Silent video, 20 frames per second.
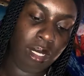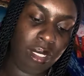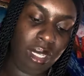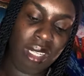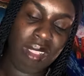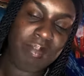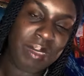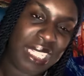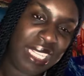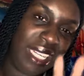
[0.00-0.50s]

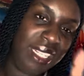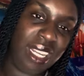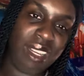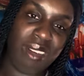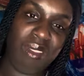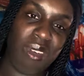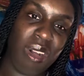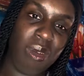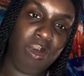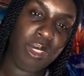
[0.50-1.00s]
No, ain't nothing
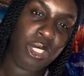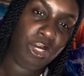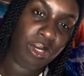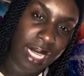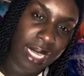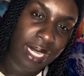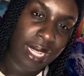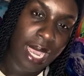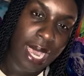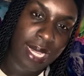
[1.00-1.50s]
wrong with you in
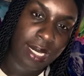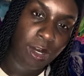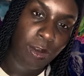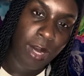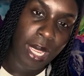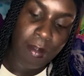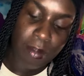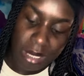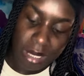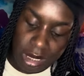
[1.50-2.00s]
that kind of
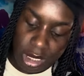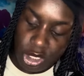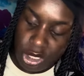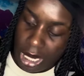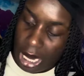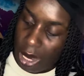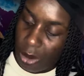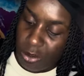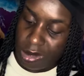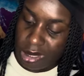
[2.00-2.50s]
way. But the
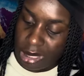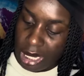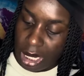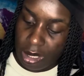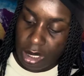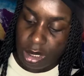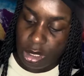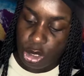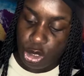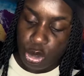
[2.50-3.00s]
child was
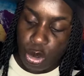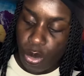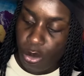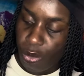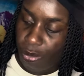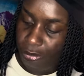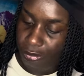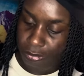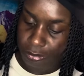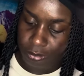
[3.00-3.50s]
telling the
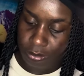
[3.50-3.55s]
truth.